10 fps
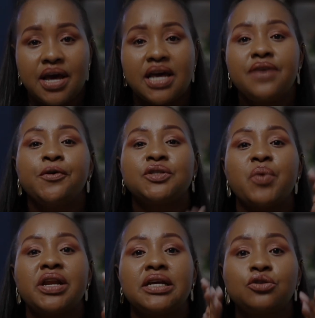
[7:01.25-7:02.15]
If you're
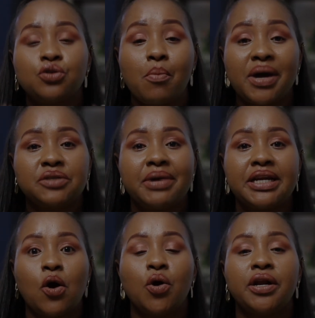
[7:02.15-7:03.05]
spending so much
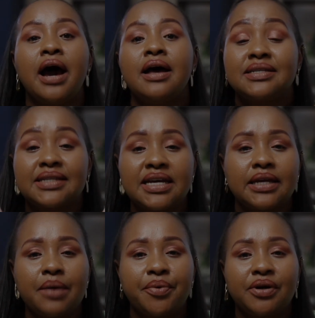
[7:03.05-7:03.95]
money on
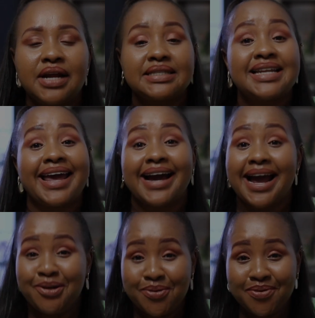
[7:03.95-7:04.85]
skincare products like I
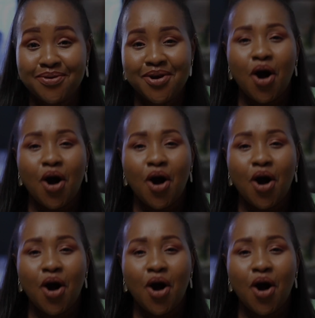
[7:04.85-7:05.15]
do,